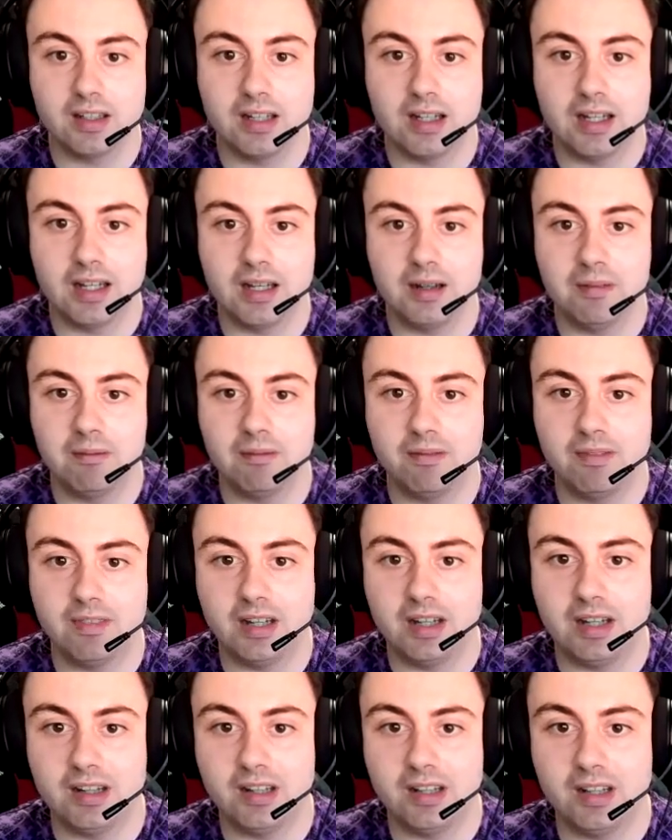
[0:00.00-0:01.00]
I
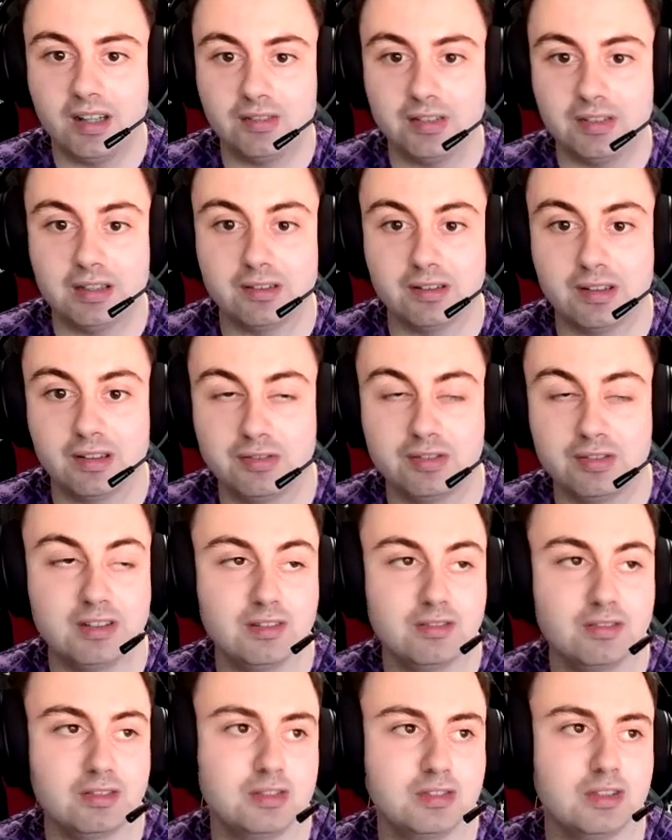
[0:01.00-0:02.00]
think
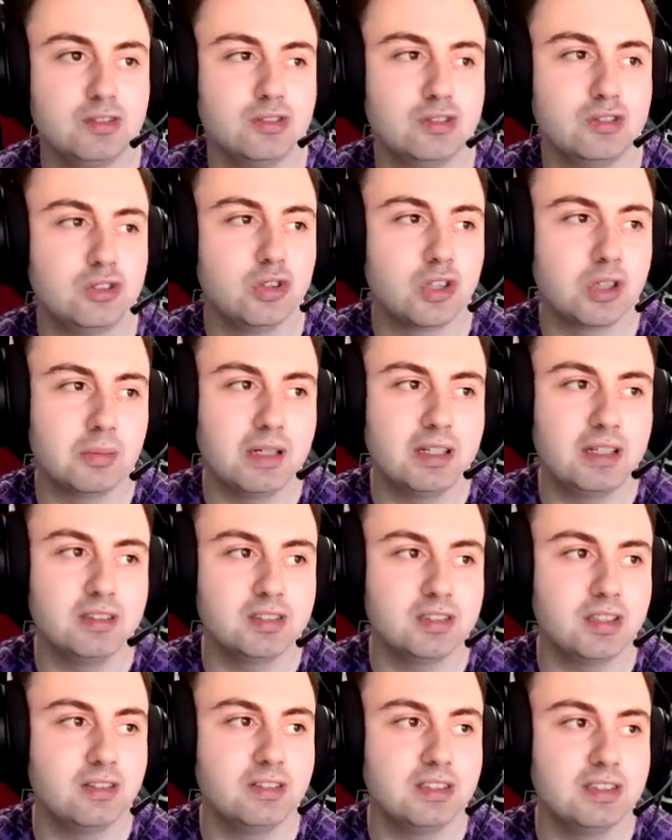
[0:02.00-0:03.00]
it was talking about
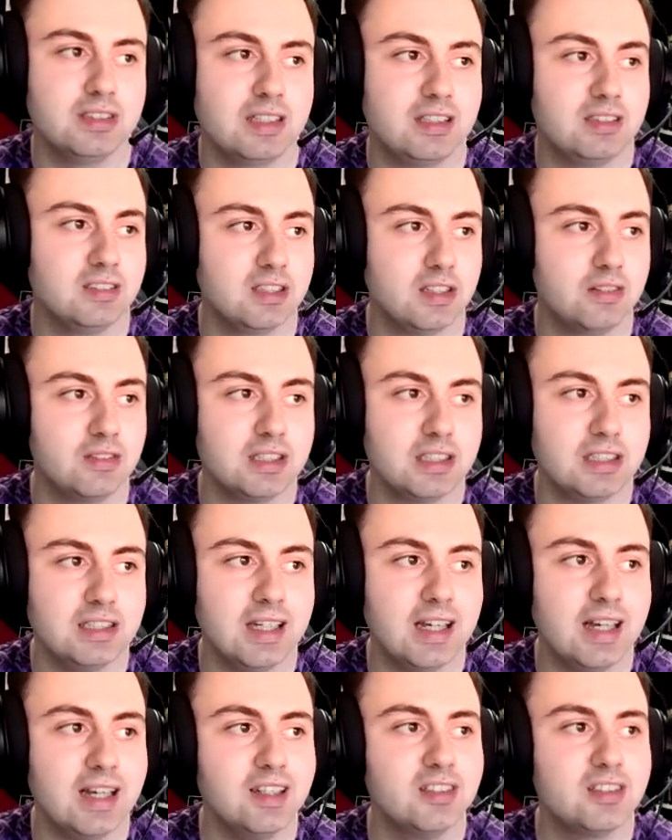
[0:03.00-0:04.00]
saying something to
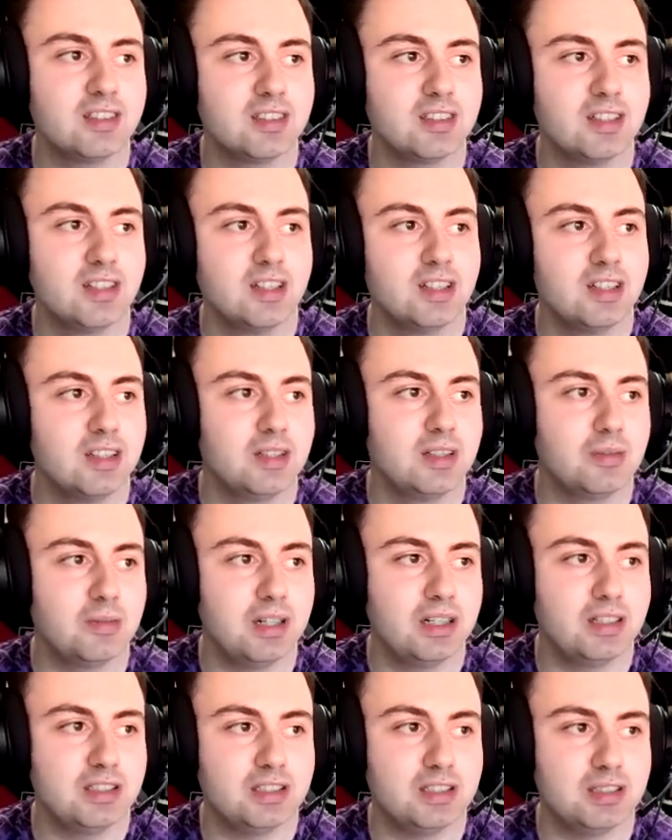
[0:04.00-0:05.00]
Yaz,
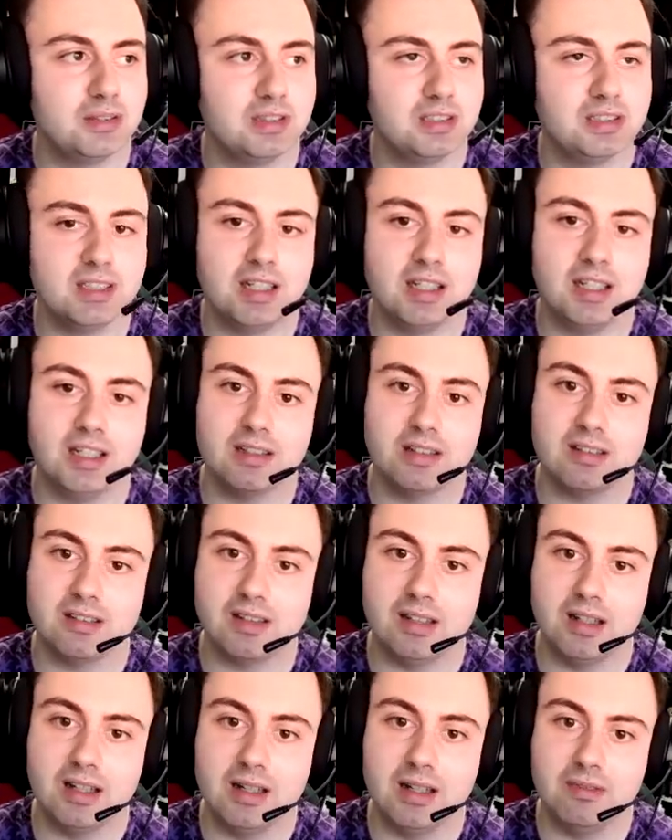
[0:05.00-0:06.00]
where she was saying
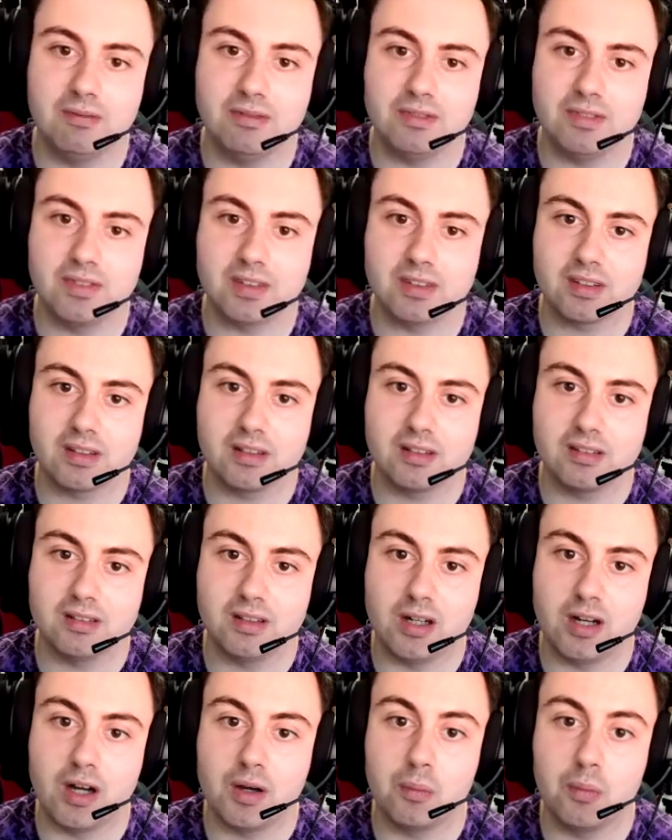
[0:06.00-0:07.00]

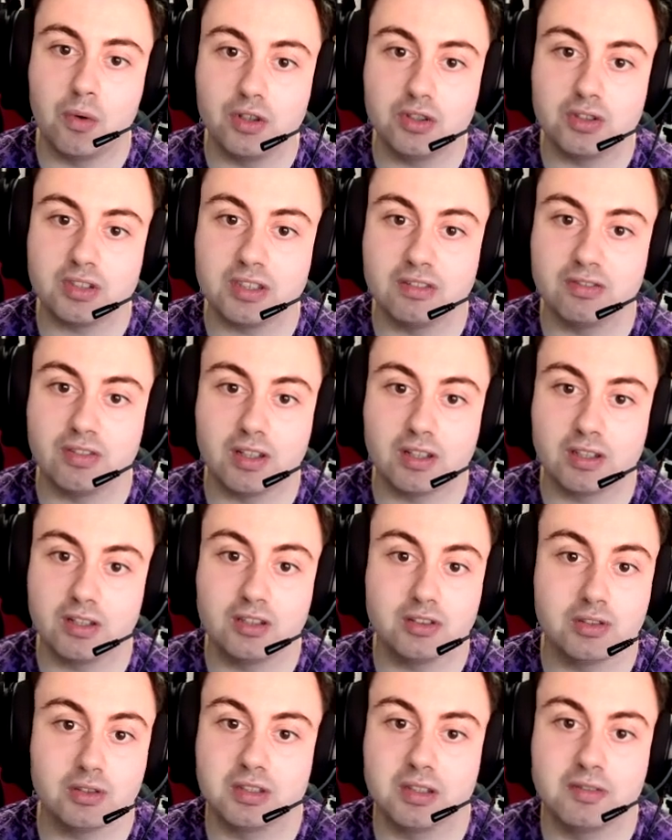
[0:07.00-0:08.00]
I would if I
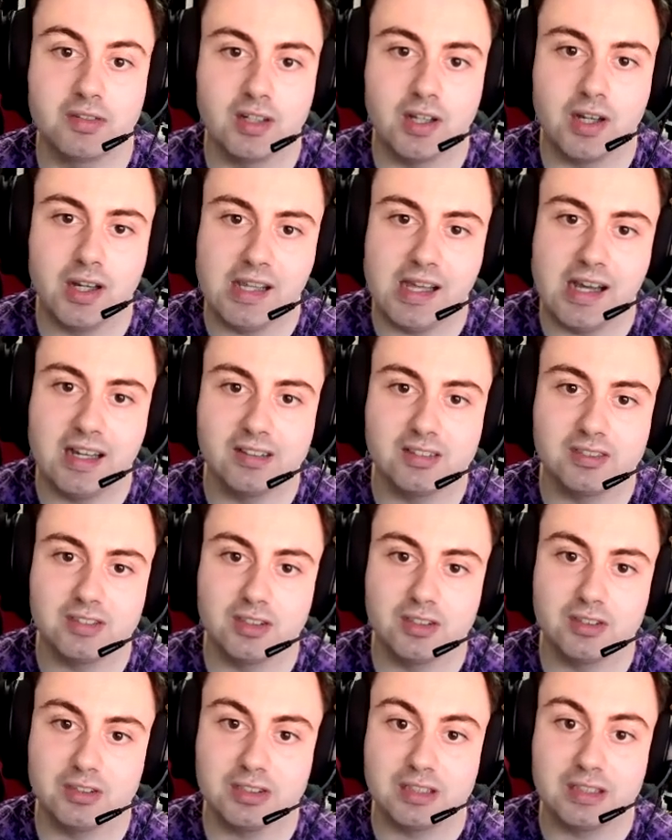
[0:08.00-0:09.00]
could or something like that.
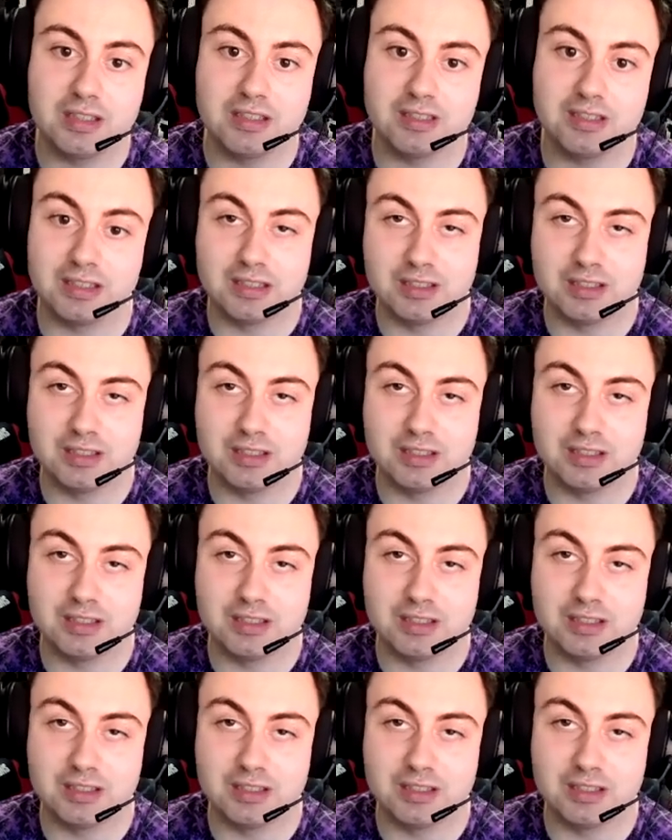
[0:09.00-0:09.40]
So she